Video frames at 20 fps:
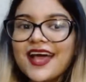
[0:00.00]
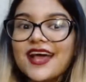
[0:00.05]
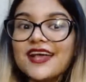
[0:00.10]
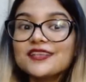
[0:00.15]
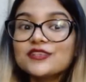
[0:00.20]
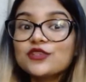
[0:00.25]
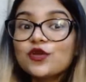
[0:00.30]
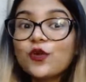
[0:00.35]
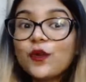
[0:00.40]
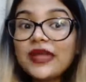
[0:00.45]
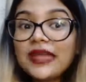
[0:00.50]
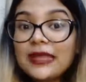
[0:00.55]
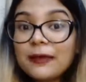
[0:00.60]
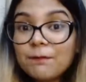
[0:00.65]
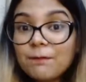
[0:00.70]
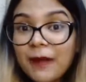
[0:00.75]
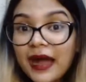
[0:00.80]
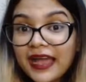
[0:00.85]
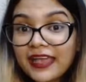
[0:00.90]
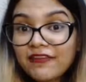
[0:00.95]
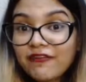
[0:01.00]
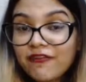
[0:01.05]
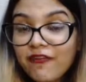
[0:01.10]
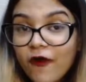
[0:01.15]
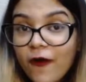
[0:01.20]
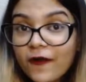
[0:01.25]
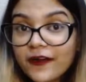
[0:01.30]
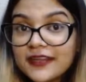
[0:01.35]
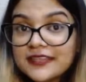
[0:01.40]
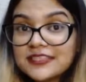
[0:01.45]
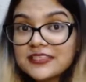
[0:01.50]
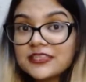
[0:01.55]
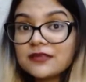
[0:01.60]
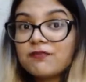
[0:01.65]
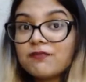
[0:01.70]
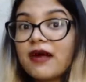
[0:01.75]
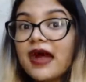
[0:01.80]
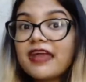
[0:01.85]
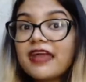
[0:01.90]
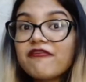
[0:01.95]
So in my
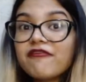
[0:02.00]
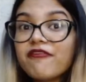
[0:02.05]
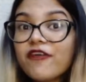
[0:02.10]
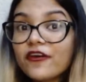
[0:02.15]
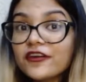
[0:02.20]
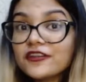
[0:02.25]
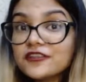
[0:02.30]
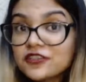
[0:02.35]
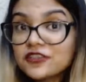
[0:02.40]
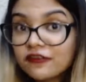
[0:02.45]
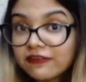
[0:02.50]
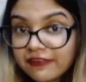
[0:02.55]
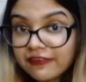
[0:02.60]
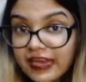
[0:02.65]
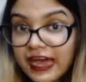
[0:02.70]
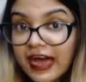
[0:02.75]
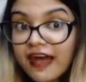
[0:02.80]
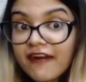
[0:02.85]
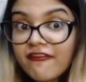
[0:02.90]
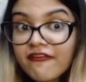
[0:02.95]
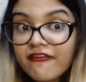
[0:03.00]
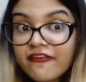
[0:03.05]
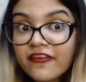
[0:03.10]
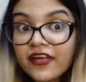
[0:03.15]
forest of love,